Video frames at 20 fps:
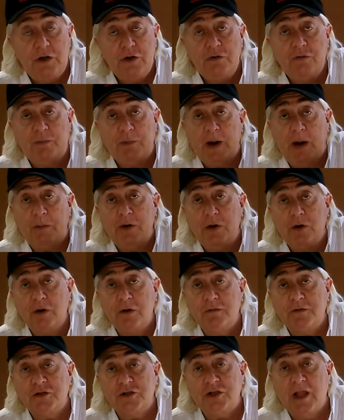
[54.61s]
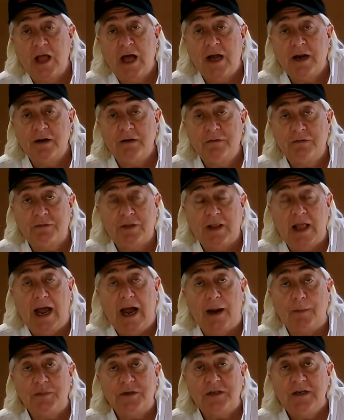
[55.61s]
you've probably heard of slotted
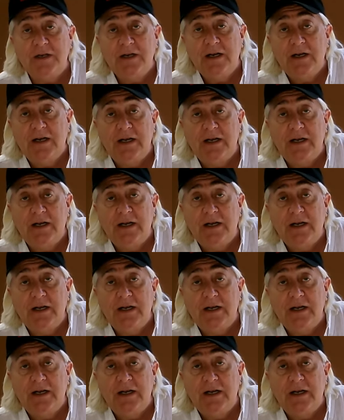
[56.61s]
flaps,